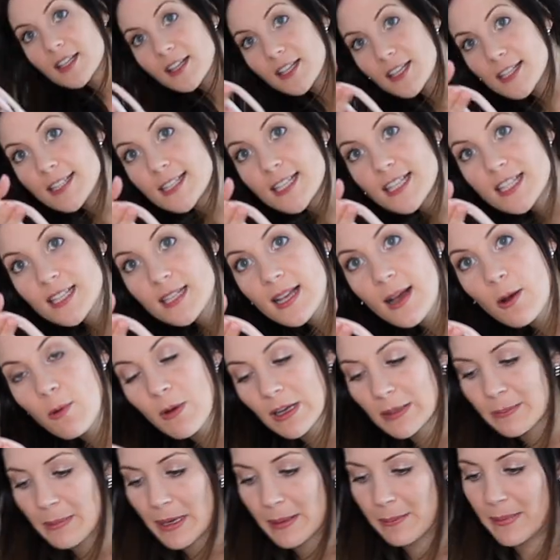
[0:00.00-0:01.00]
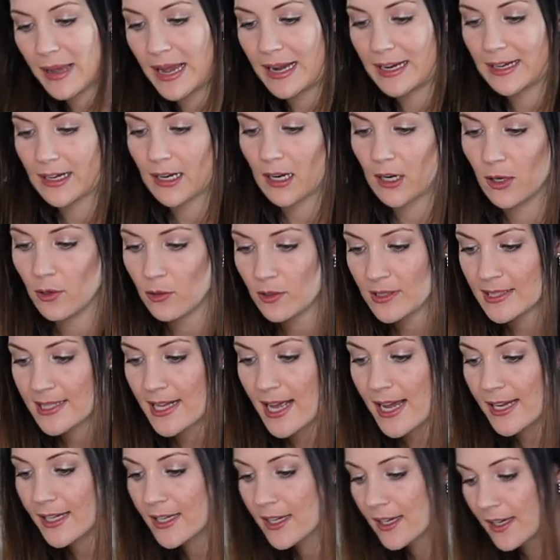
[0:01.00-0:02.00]
this is what my bag looks
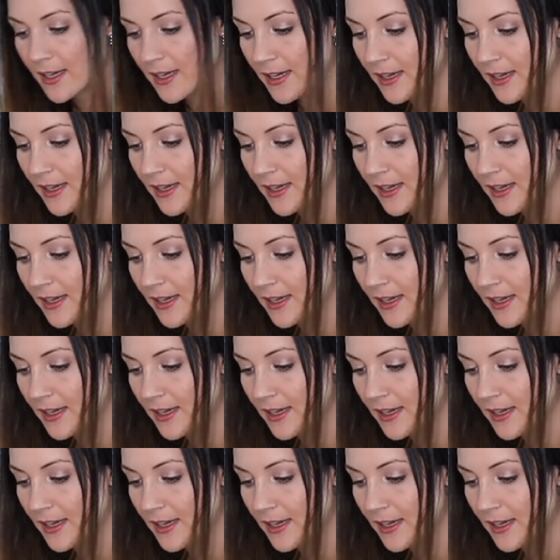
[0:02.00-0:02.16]
like.